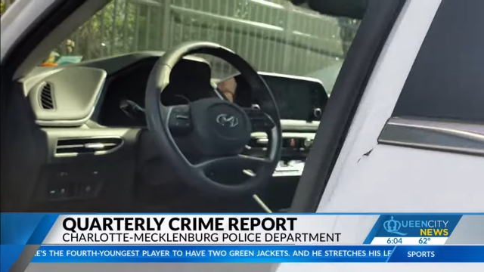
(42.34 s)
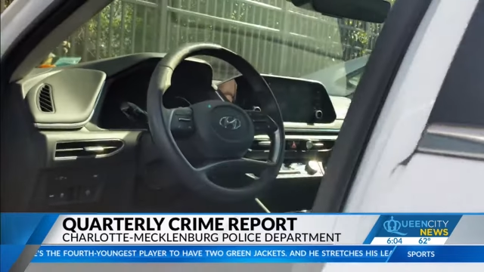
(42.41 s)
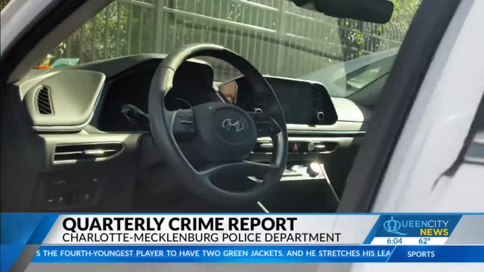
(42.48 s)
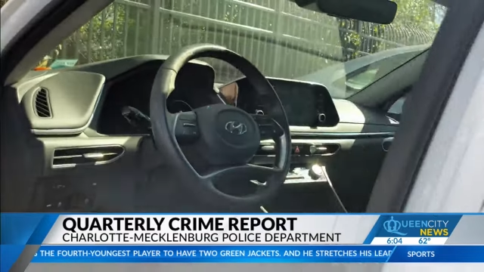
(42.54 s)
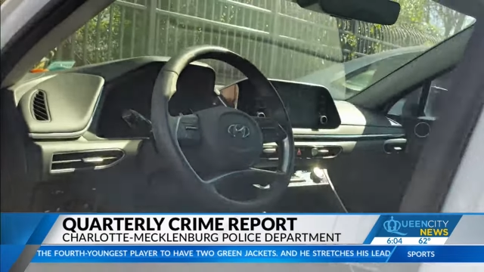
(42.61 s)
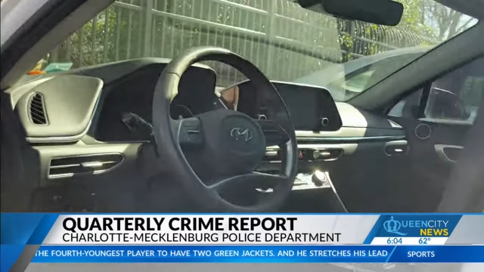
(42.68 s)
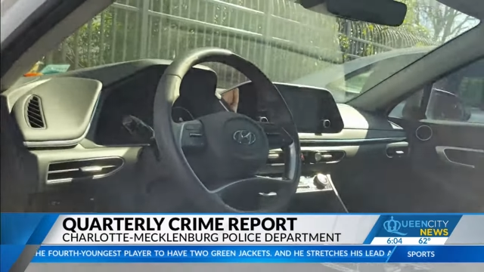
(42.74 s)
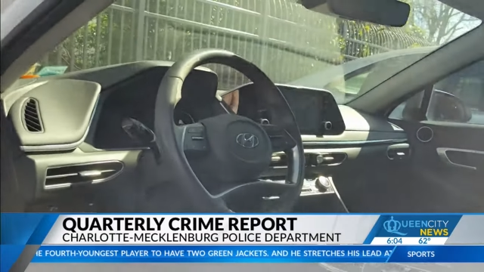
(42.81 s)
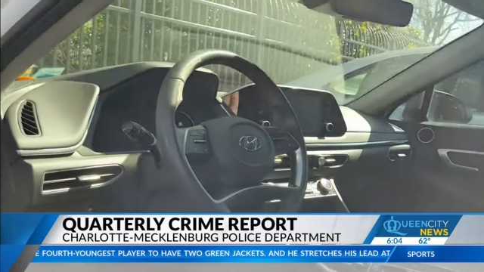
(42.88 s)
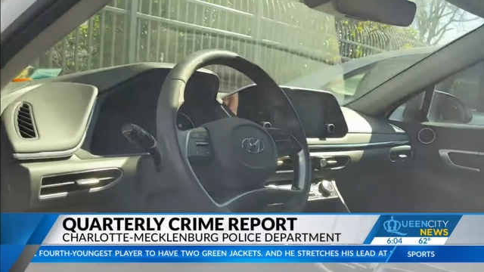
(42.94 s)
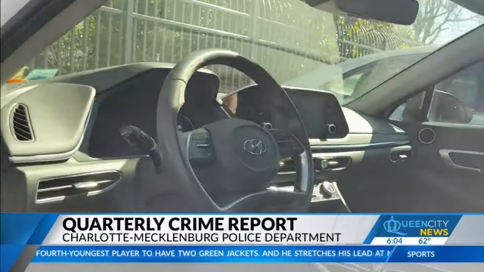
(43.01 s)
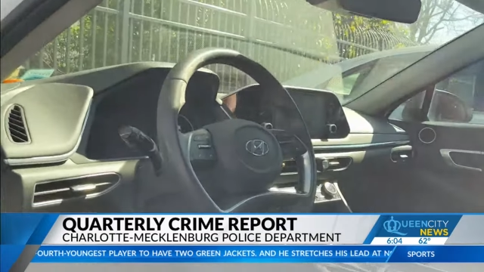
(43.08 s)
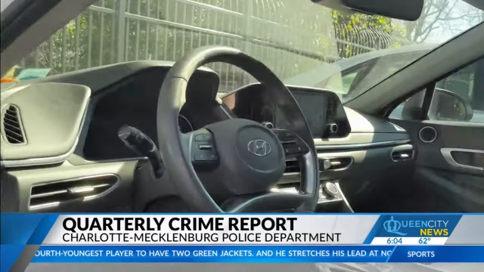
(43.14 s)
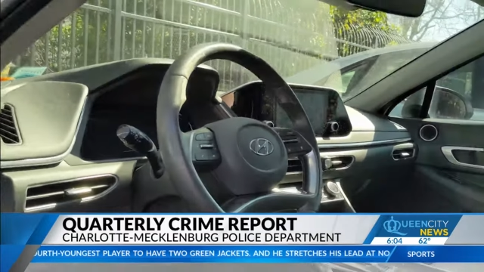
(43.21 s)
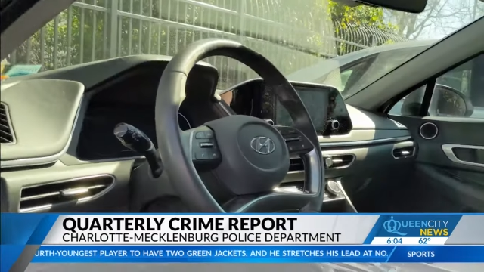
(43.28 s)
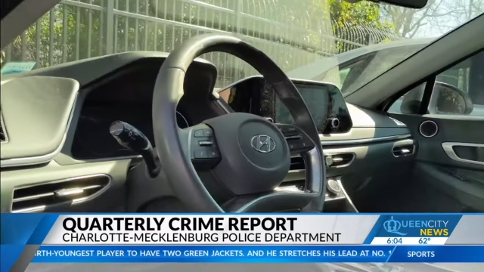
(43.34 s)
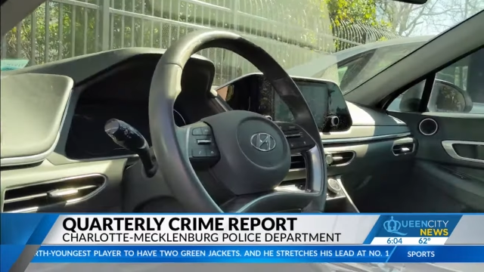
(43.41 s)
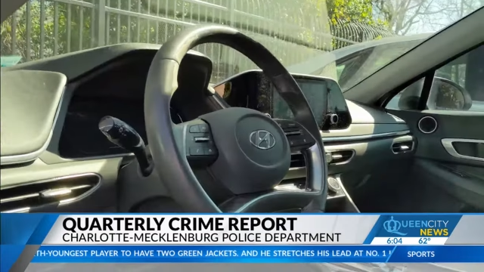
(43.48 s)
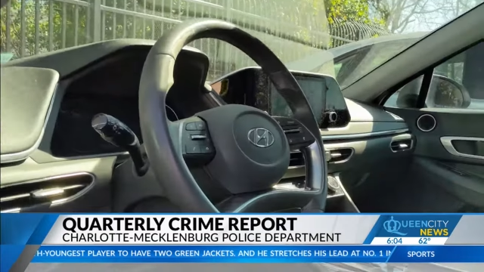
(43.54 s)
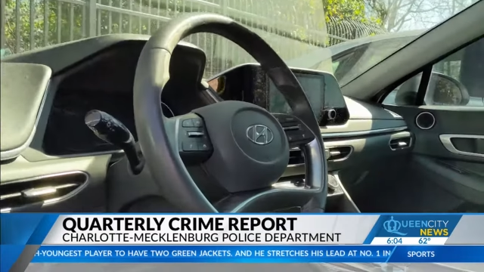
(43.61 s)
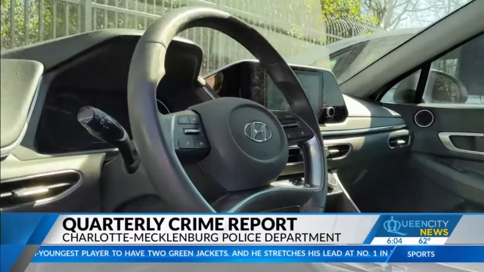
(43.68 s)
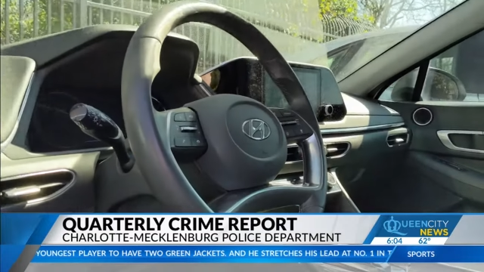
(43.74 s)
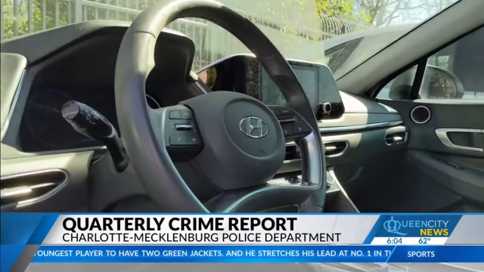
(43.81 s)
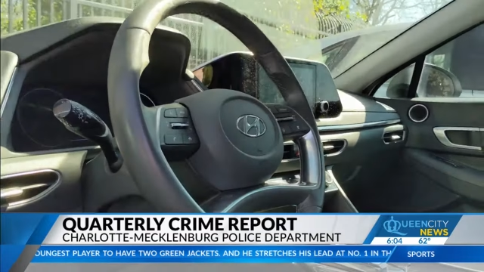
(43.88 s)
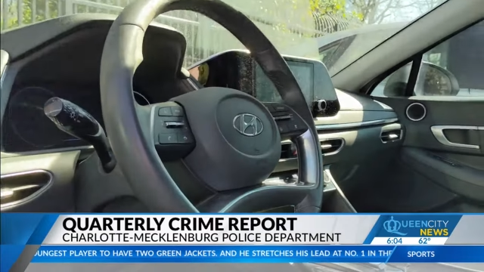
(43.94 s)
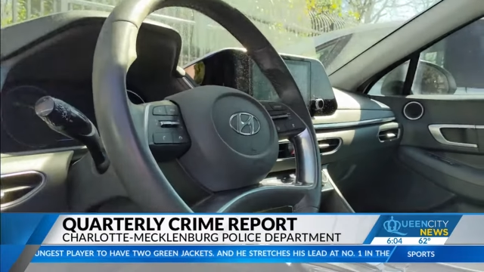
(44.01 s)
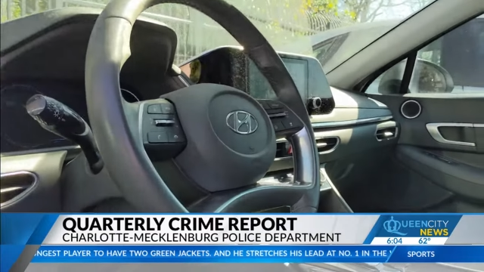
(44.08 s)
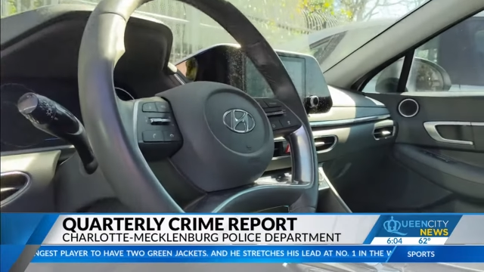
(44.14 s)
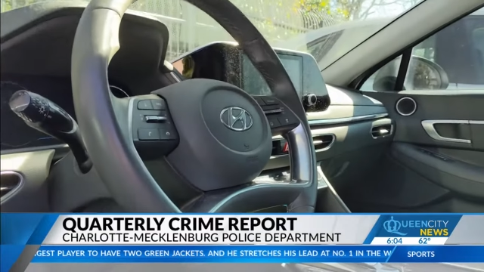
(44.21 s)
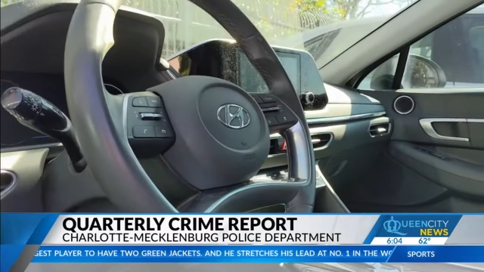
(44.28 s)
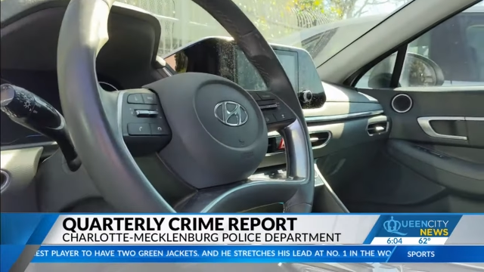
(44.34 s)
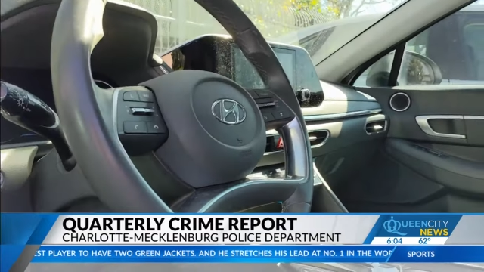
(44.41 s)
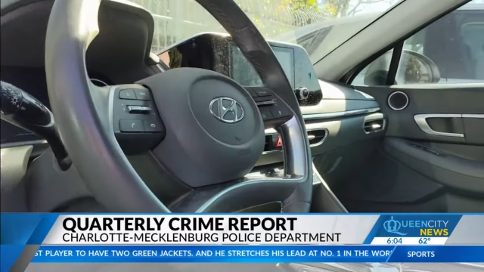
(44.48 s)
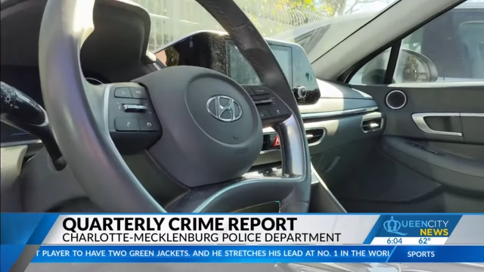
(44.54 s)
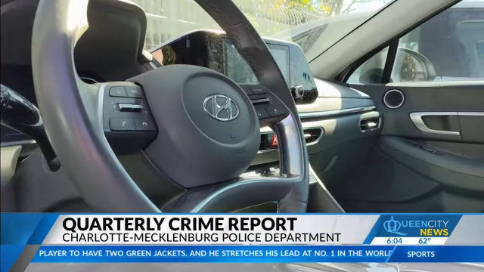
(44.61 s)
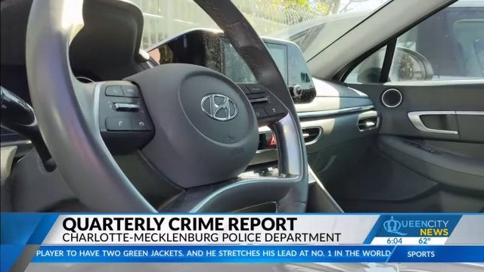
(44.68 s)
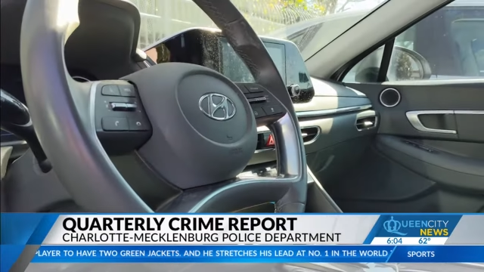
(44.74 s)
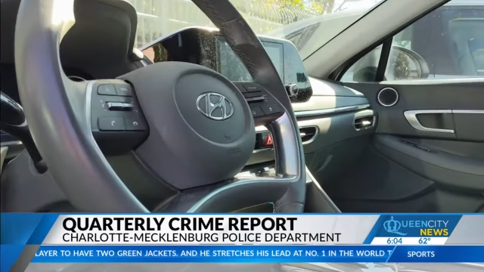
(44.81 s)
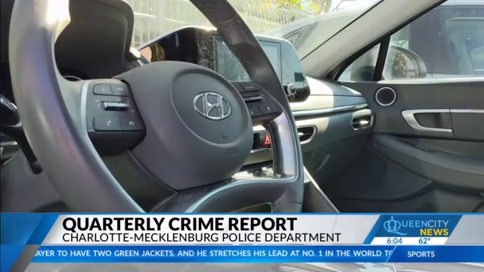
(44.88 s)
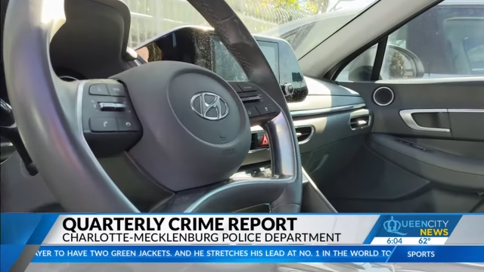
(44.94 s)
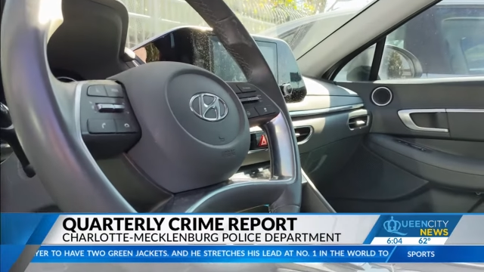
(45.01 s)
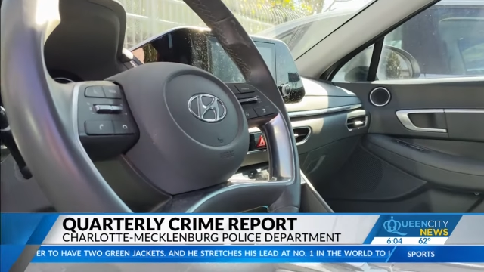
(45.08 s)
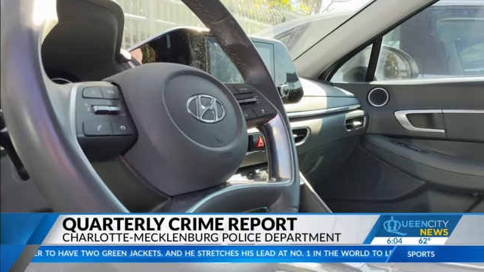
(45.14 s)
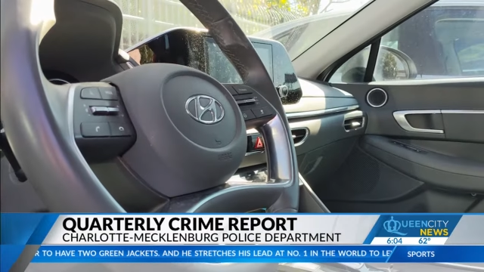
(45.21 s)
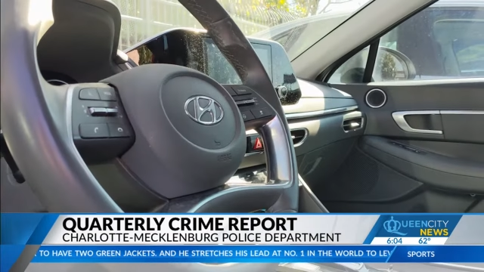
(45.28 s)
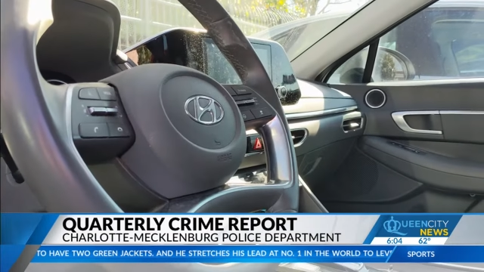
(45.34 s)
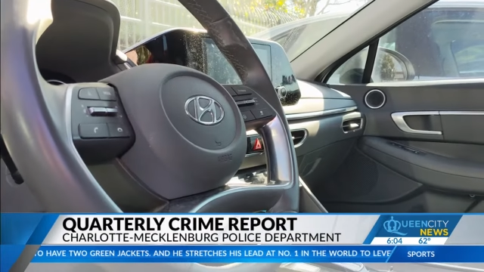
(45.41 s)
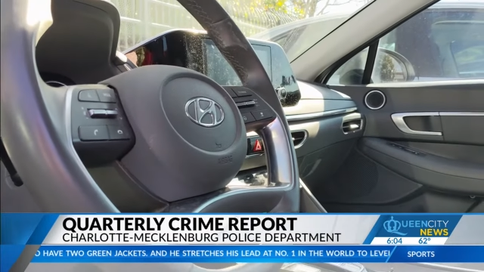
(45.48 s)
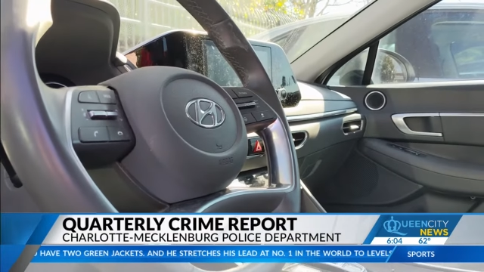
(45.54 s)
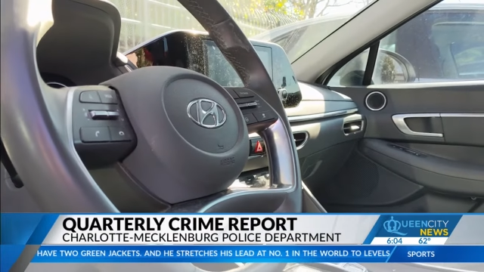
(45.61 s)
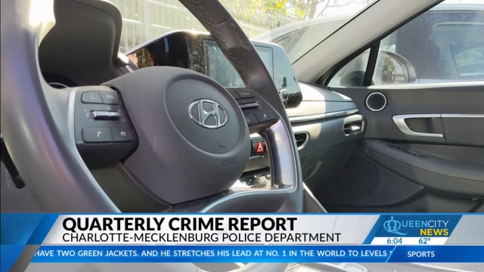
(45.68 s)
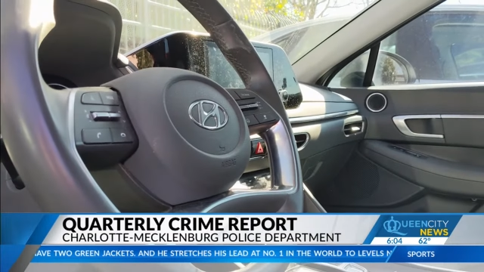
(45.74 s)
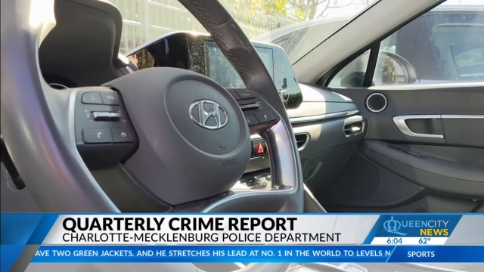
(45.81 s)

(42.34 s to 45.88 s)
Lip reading: No face is visible, so there are no lips to read.